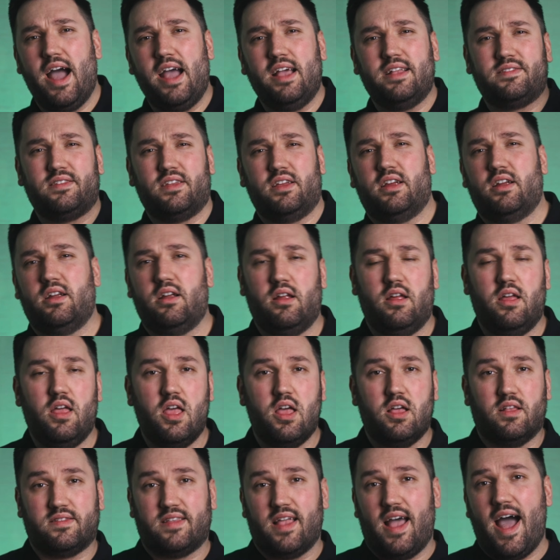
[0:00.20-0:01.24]
Hi there!
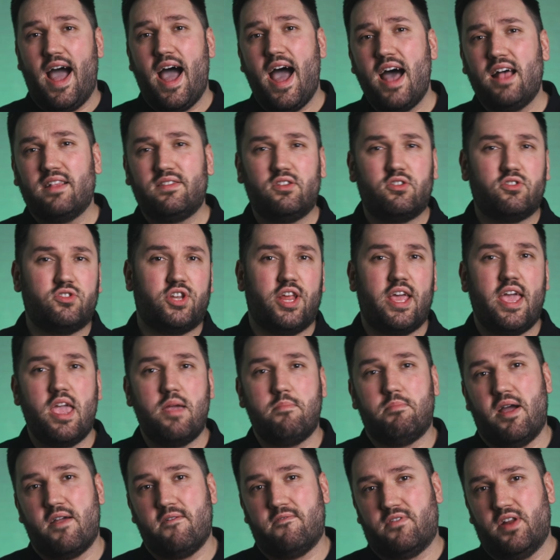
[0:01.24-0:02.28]
The other day
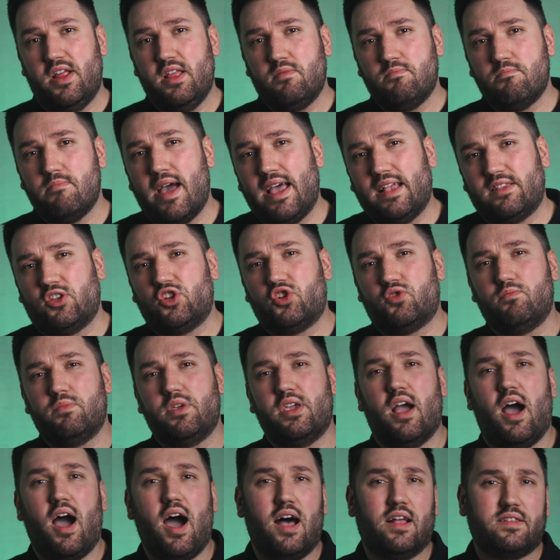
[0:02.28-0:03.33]
my friend messaged
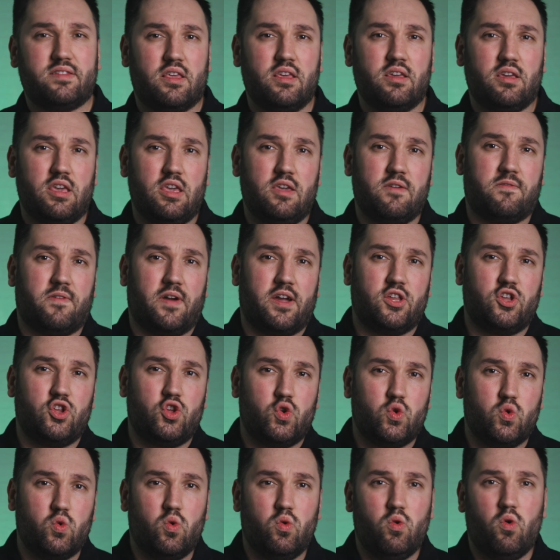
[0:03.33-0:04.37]
me asking if I
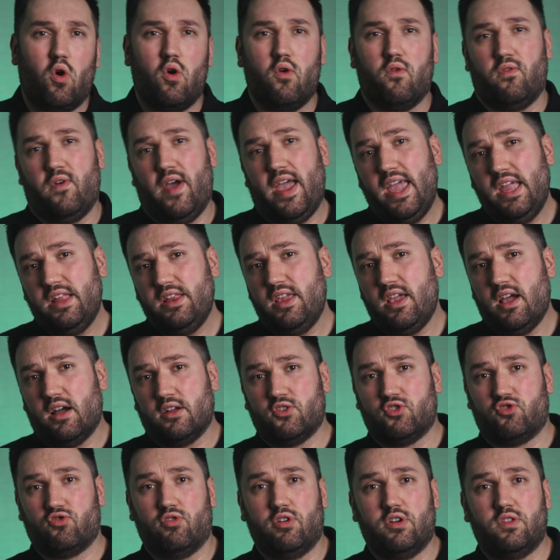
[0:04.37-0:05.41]
knew of any
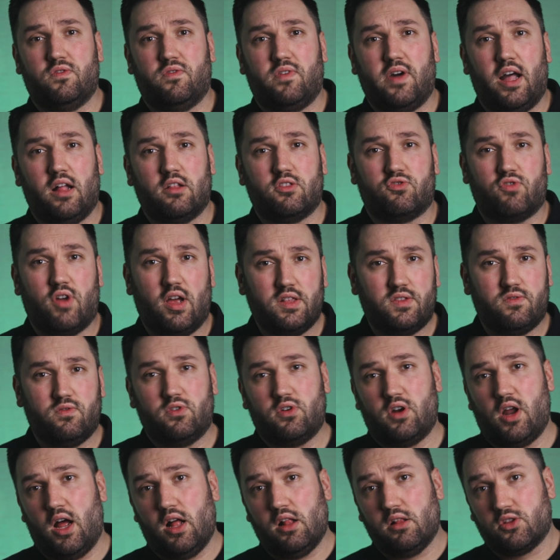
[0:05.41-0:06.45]
Android file
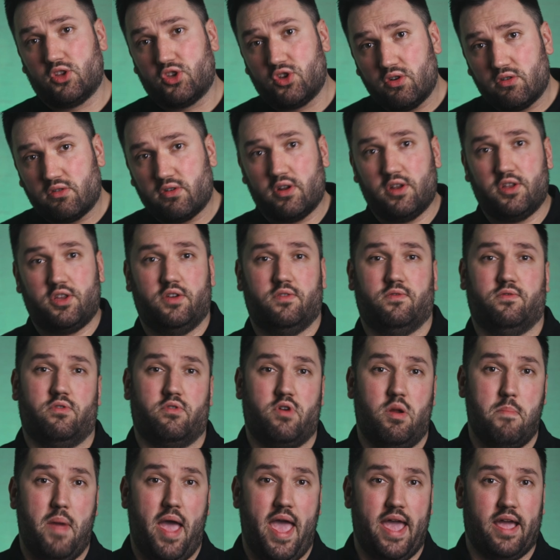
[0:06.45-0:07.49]
transfer alternative
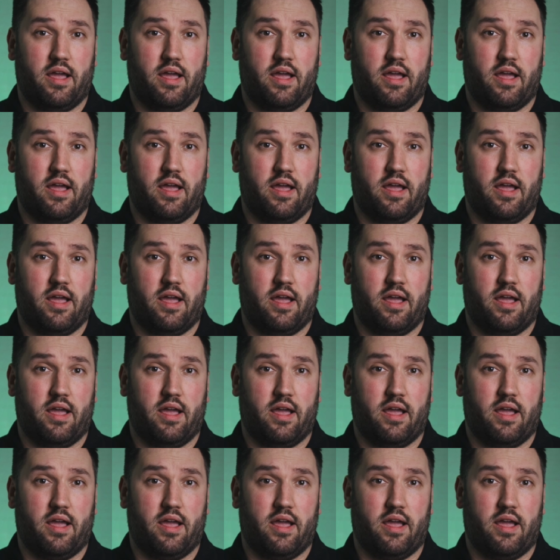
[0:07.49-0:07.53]
for a